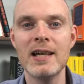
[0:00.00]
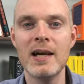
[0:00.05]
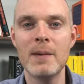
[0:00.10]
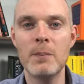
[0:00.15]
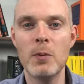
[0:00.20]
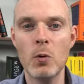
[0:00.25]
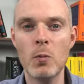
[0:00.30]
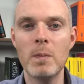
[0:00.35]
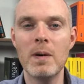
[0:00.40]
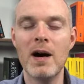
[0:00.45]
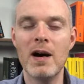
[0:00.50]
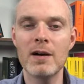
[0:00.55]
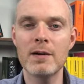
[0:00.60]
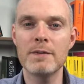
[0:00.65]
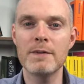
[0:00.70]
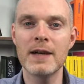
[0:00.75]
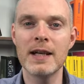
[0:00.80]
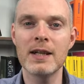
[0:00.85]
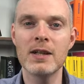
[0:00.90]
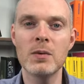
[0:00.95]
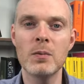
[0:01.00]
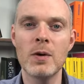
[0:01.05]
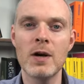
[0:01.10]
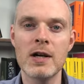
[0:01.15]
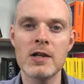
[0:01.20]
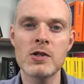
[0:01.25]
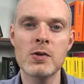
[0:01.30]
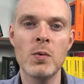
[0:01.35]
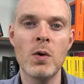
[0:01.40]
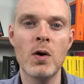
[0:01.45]
ballpark figure that
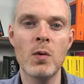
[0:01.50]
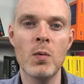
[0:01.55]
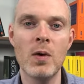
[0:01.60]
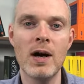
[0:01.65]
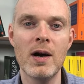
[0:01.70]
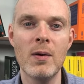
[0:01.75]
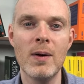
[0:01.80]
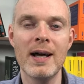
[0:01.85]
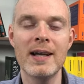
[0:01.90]
works quite well.